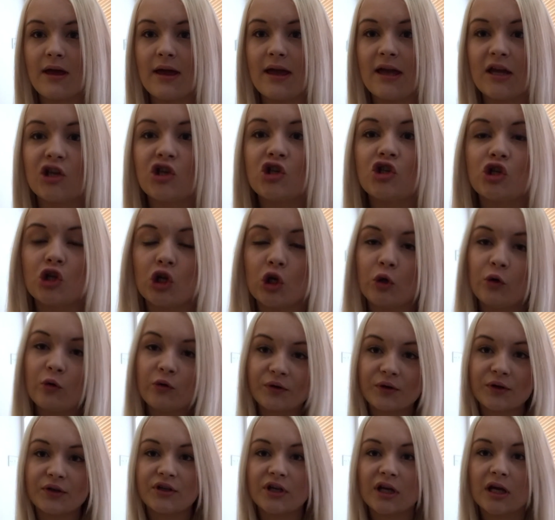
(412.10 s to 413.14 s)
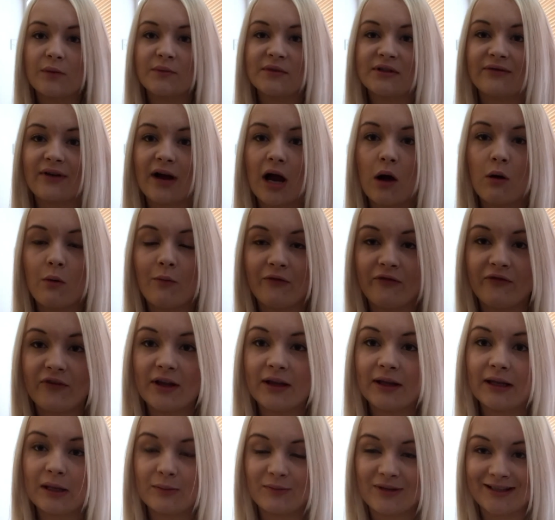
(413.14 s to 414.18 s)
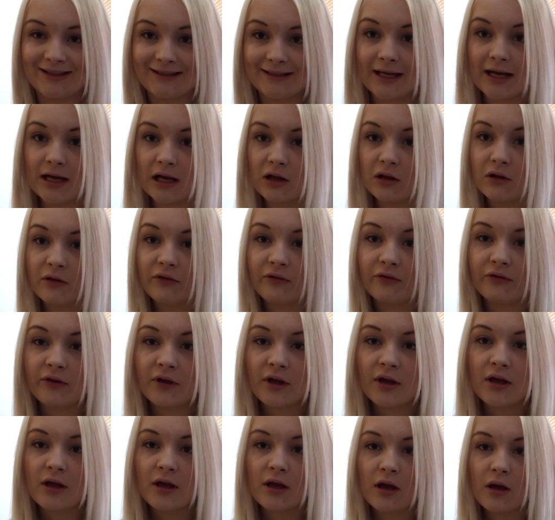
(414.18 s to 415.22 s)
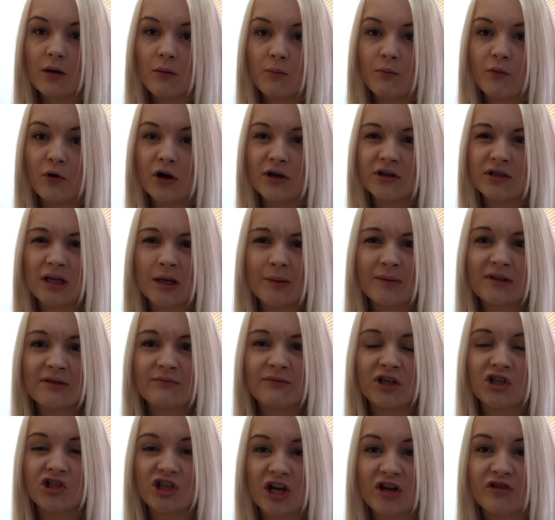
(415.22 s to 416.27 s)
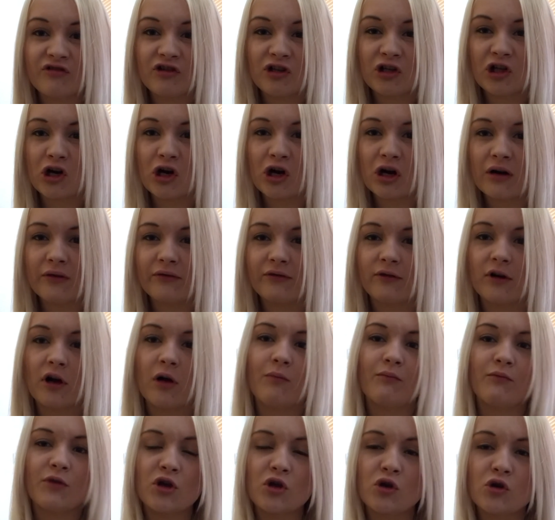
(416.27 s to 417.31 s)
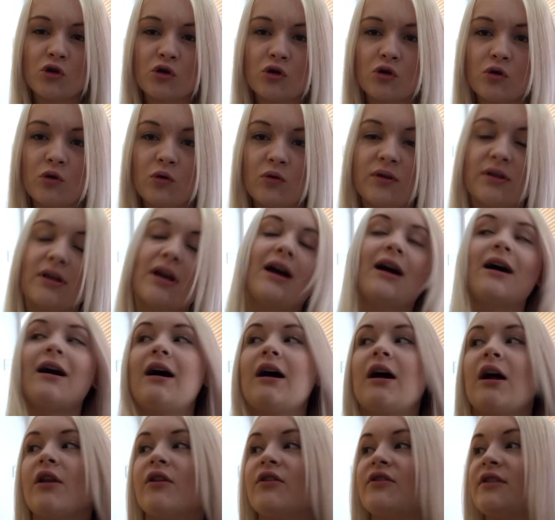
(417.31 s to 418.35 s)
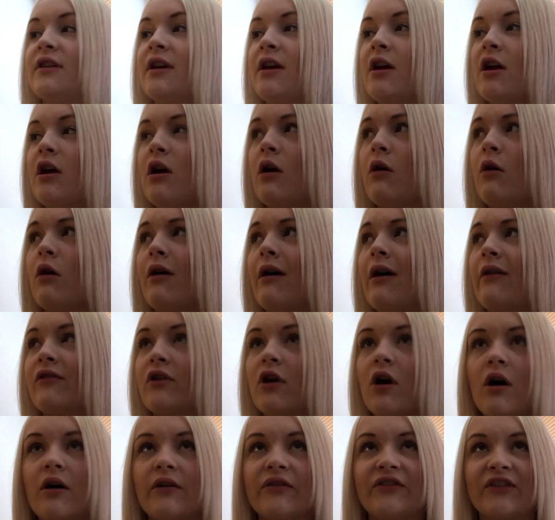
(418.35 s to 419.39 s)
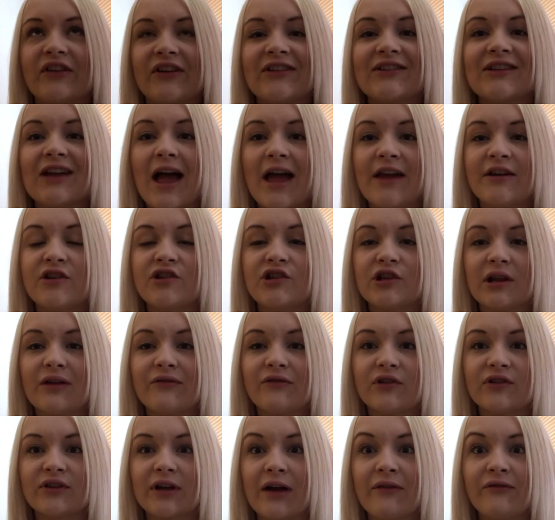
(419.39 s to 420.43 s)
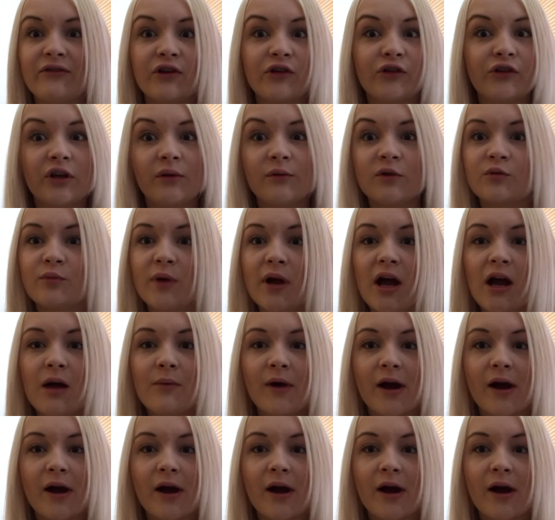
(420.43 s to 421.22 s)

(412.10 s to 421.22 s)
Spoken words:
issues in terms of how I'm feeling in myself, but in terms of my general overall mood and of course things like energy levels, I feel so much better